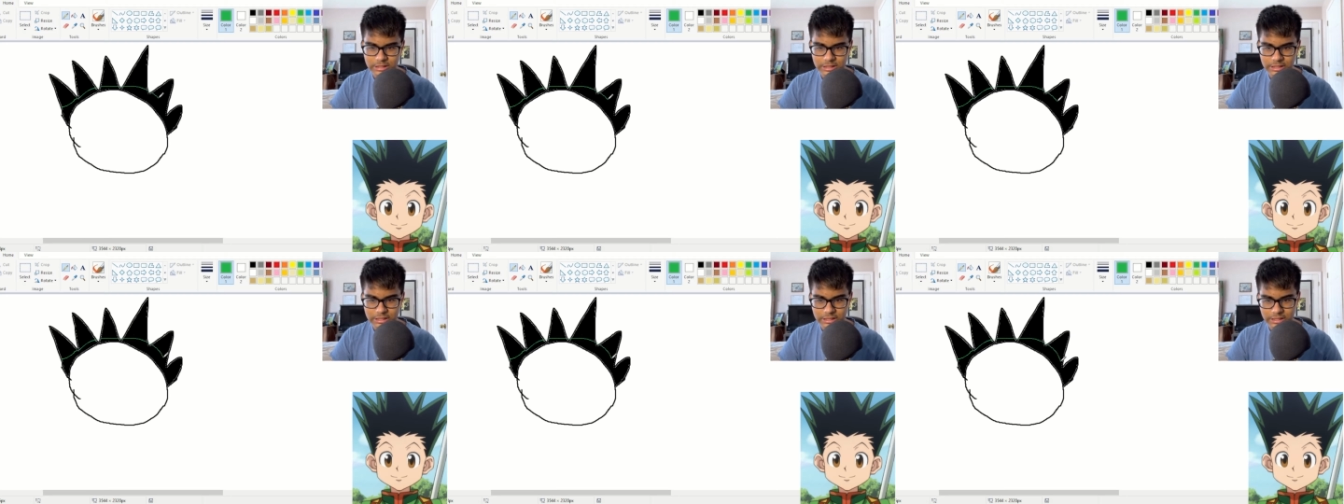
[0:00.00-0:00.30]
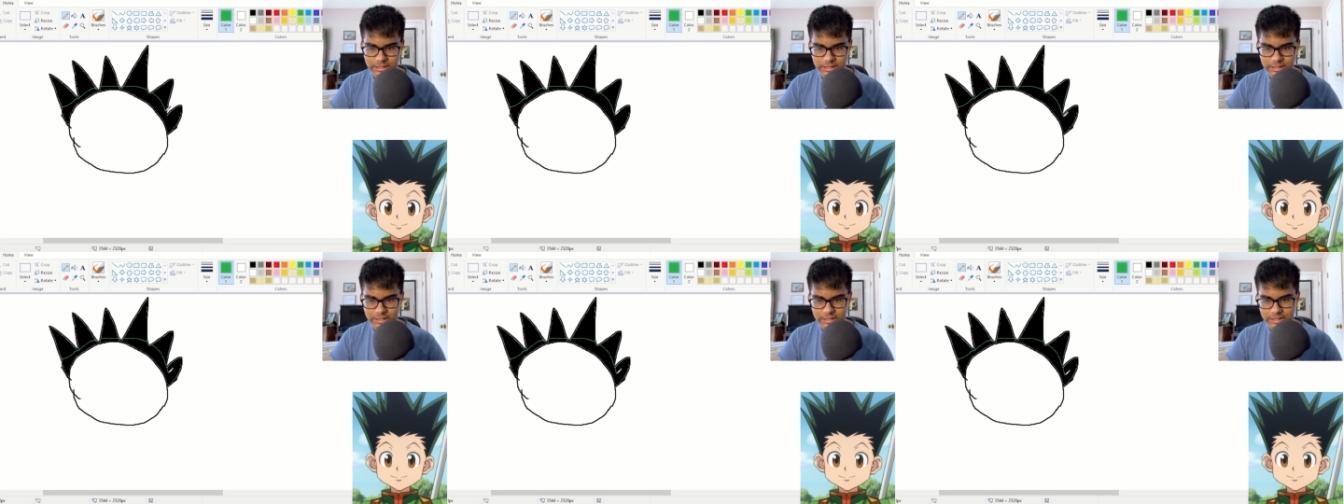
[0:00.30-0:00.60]

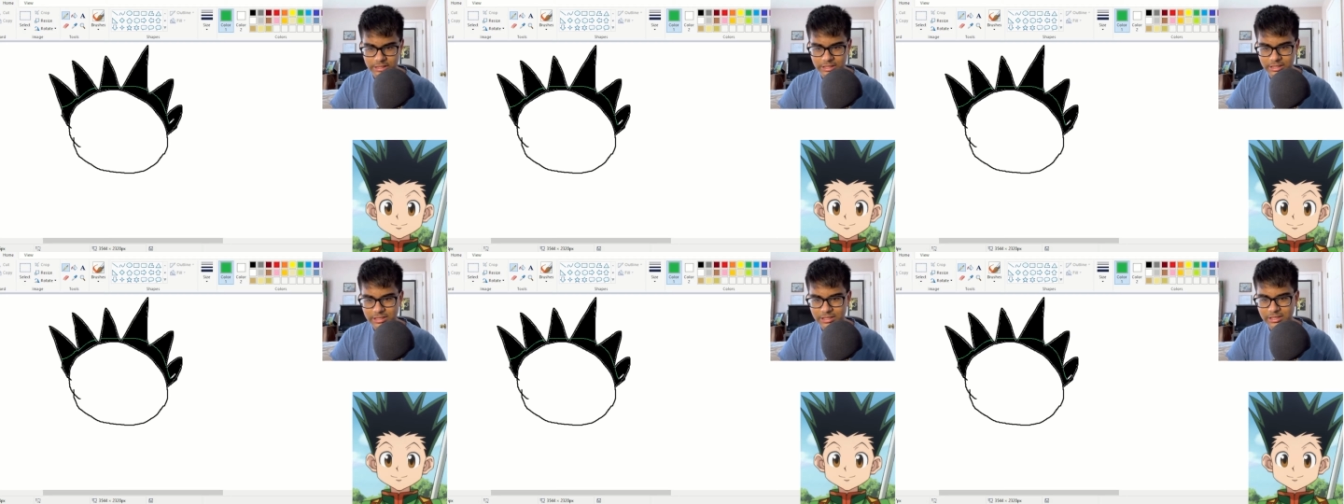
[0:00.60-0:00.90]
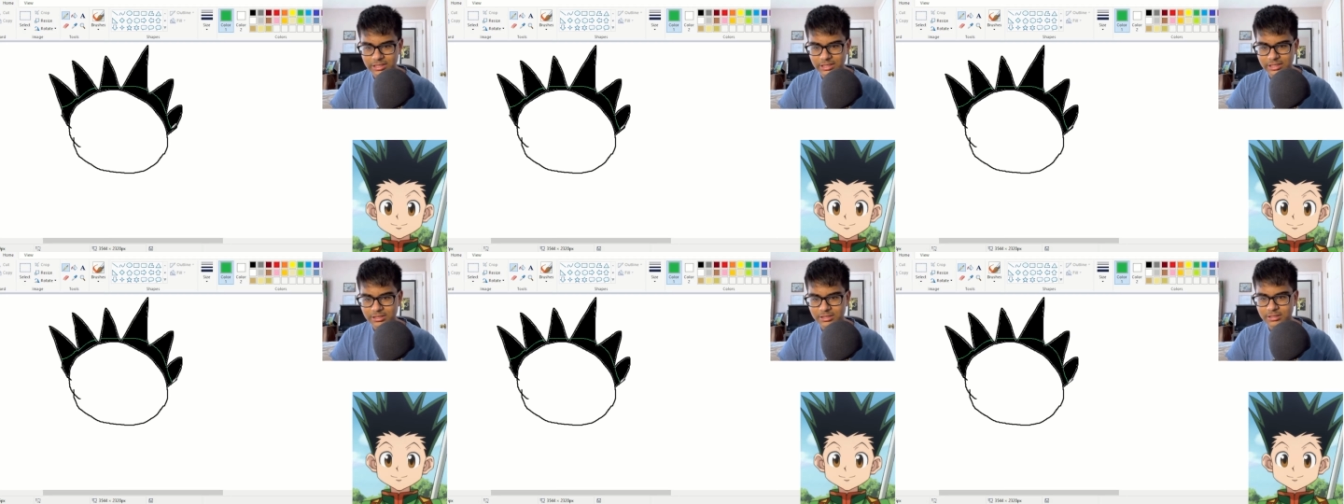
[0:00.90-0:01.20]

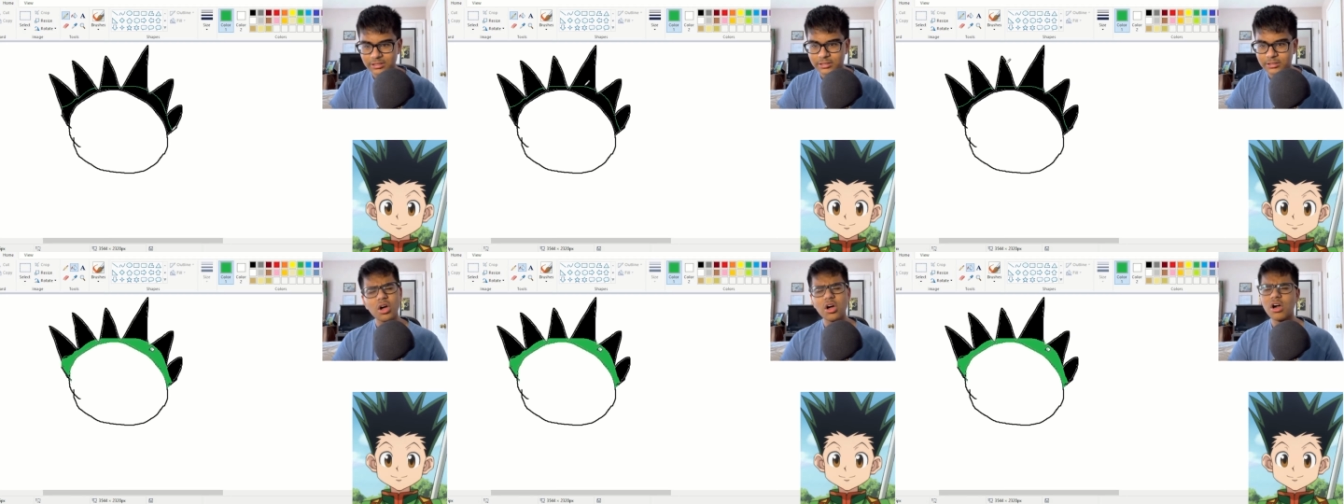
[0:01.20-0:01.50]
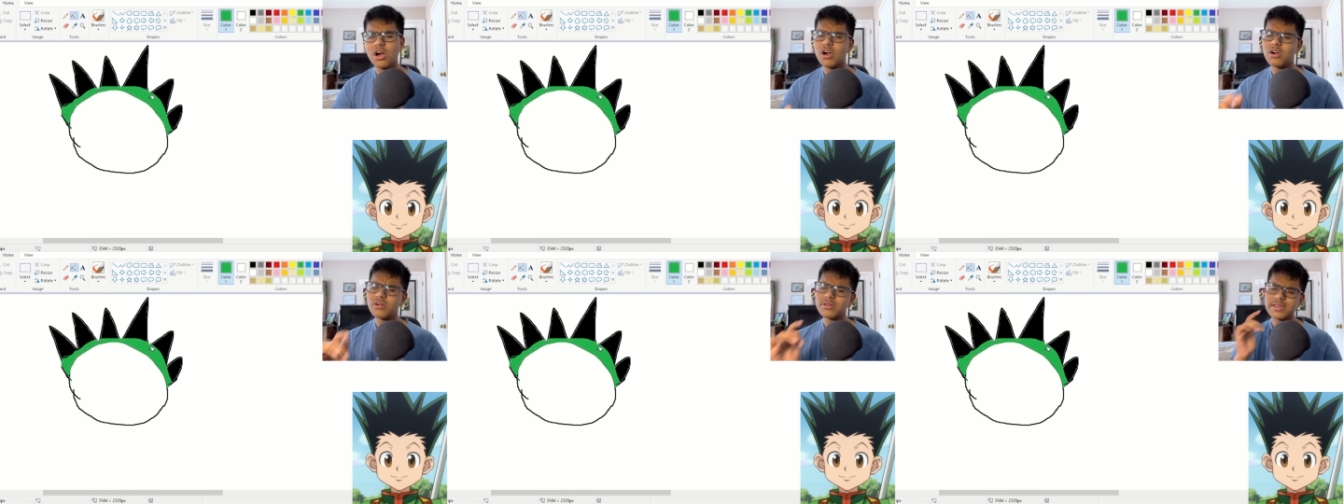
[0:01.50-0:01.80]
yeah
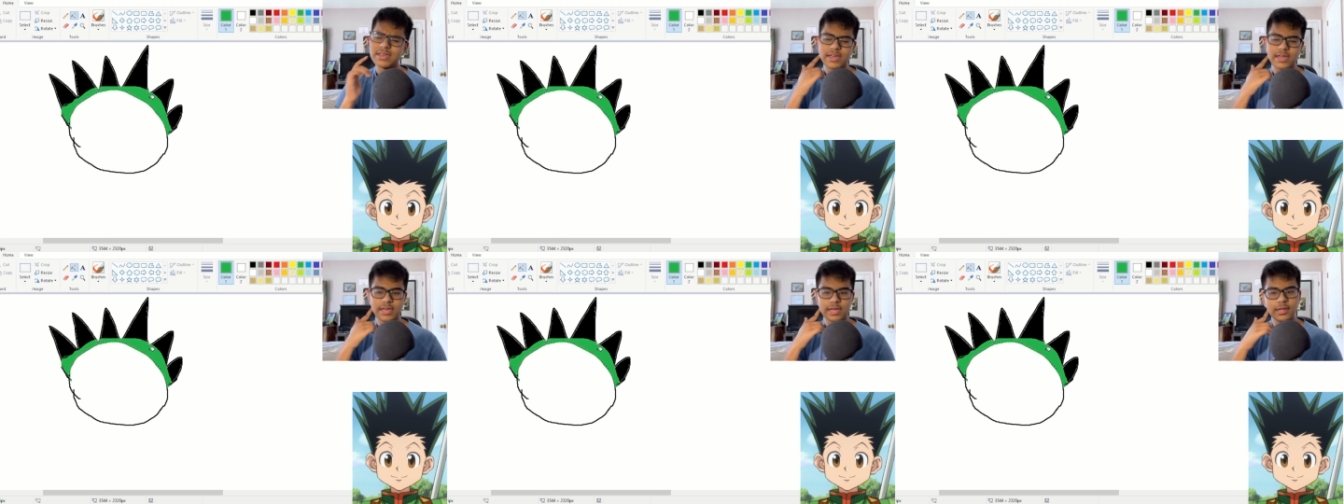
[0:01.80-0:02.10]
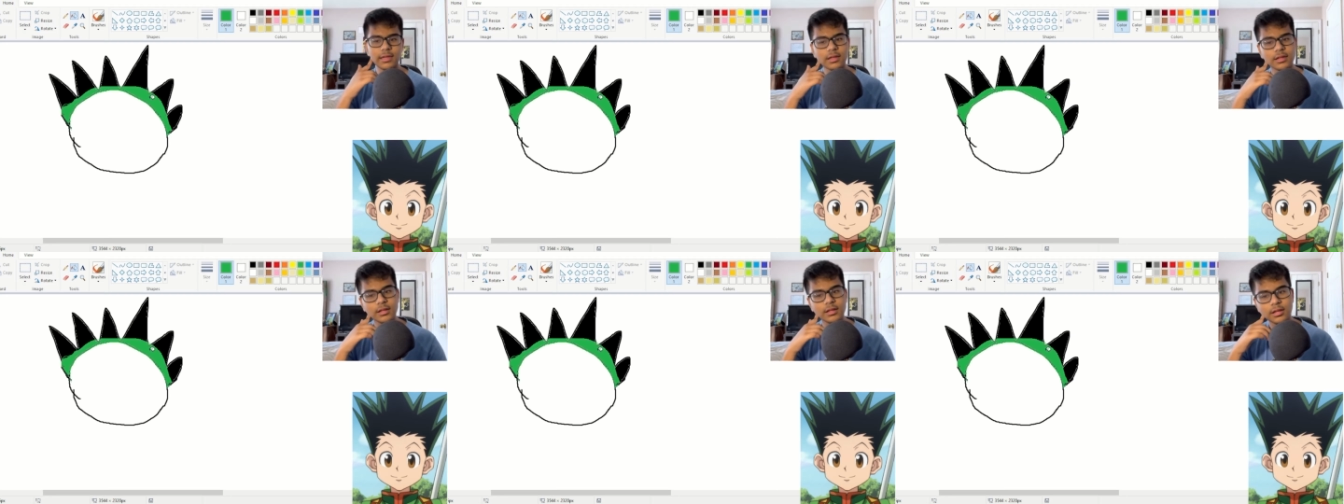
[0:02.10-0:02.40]

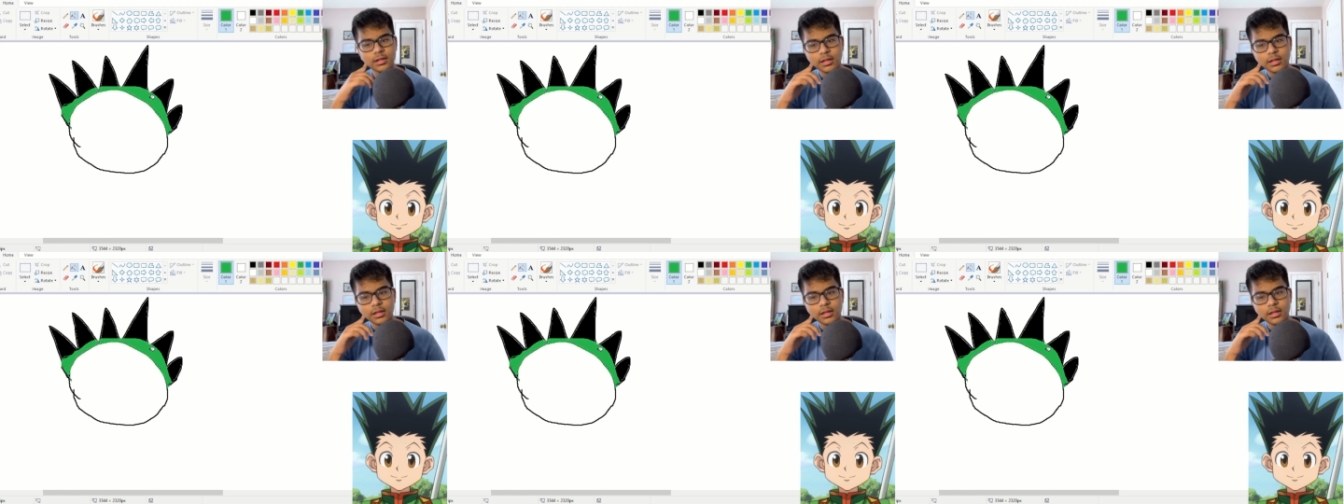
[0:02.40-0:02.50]
okay